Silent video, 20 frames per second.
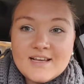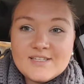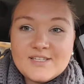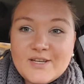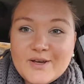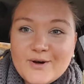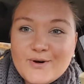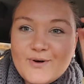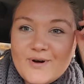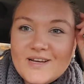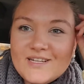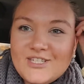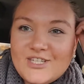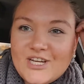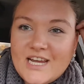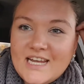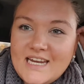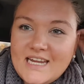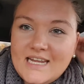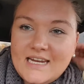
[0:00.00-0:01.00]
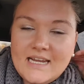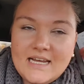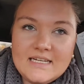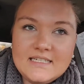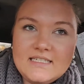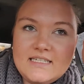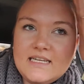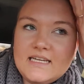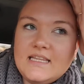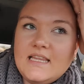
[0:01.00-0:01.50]
So
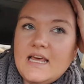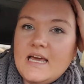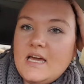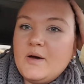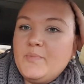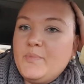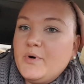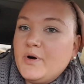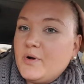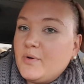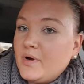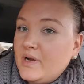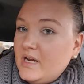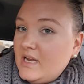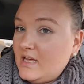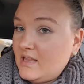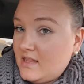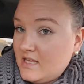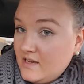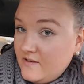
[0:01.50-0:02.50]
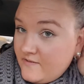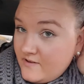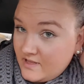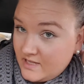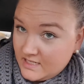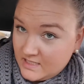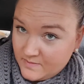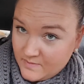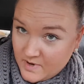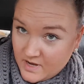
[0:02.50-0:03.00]
Jaden did like a book reading thing for
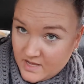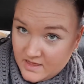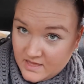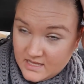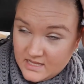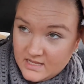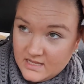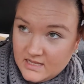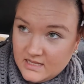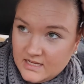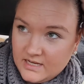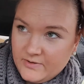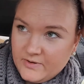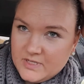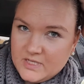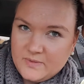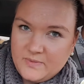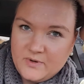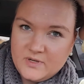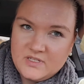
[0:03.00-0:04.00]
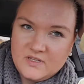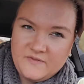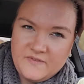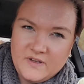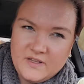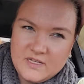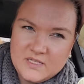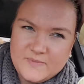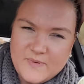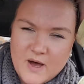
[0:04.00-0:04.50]
this month and he was supposed to
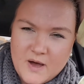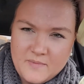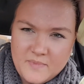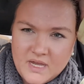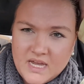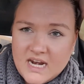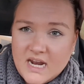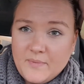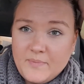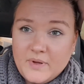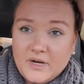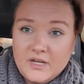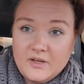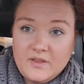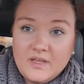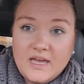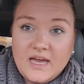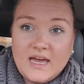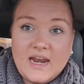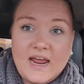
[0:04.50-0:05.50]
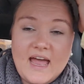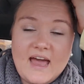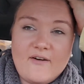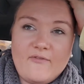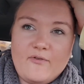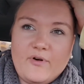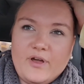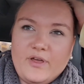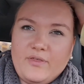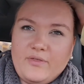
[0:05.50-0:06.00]
fill his pumpkin up, but he only got
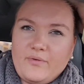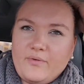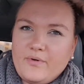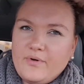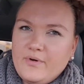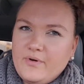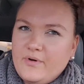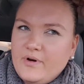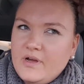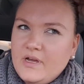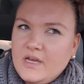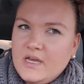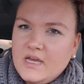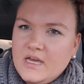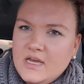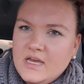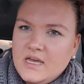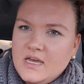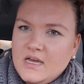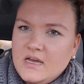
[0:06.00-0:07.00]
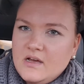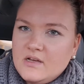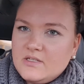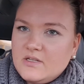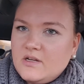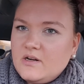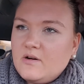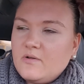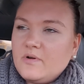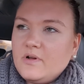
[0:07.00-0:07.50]
halfway through.
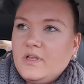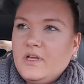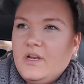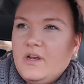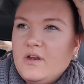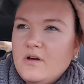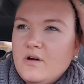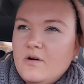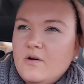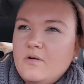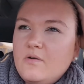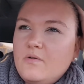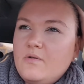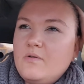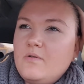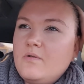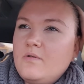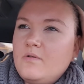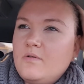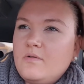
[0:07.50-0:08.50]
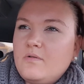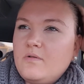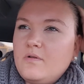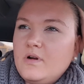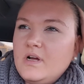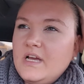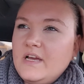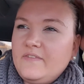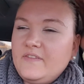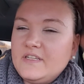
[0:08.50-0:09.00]
So I don't really know
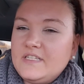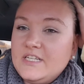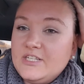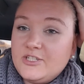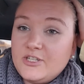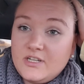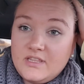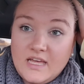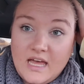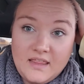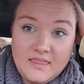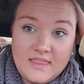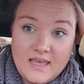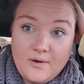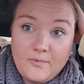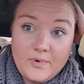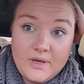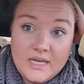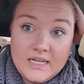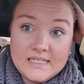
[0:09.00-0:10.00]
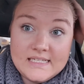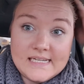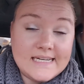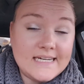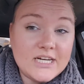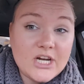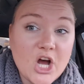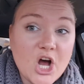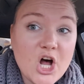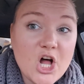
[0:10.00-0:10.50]
if the teacher thought that we did
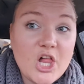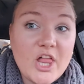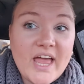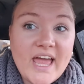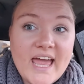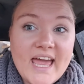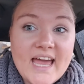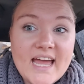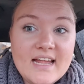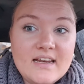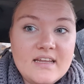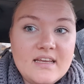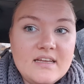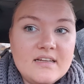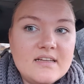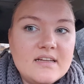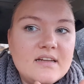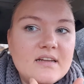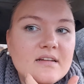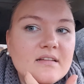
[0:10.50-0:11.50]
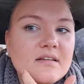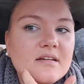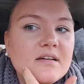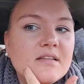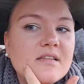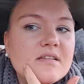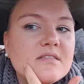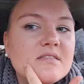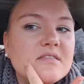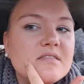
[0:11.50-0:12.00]
it all and he didn't. Look
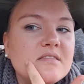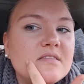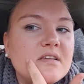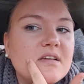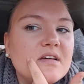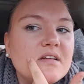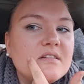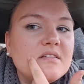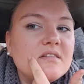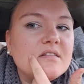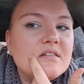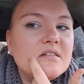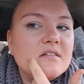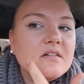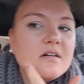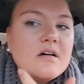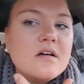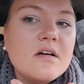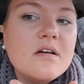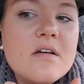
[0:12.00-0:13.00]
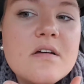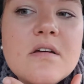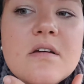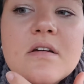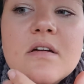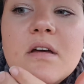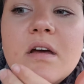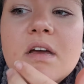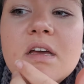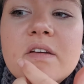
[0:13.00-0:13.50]
at this zit.
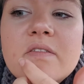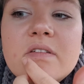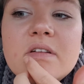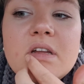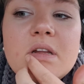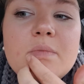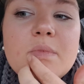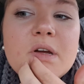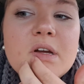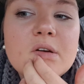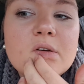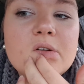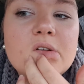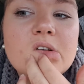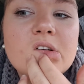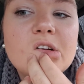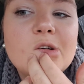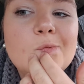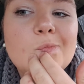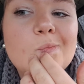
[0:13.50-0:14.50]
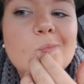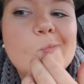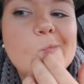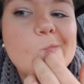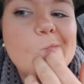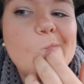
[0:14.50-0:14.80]
I even did microderm